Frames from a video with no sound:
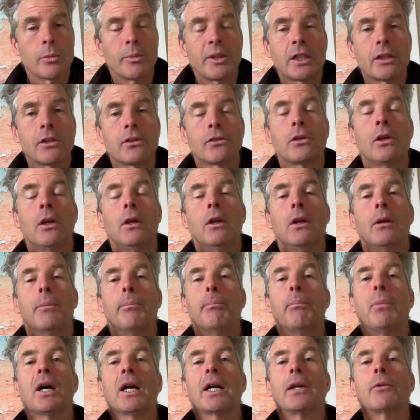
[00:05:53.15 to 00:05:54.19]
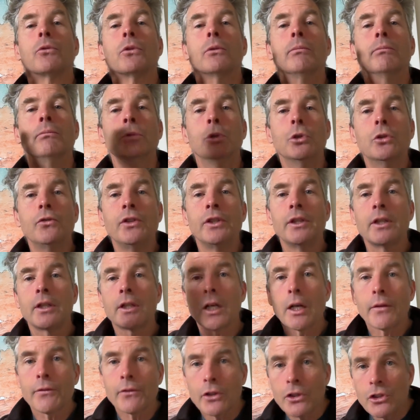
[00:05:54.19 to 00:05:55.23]
because by removing the
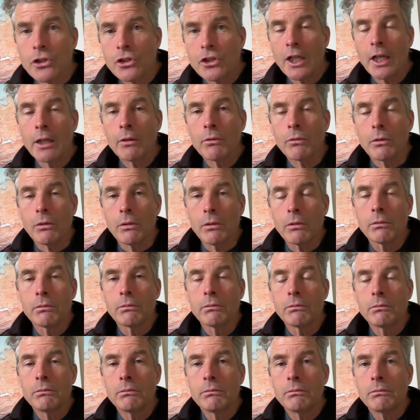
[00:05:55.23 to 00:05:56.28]
Governor General,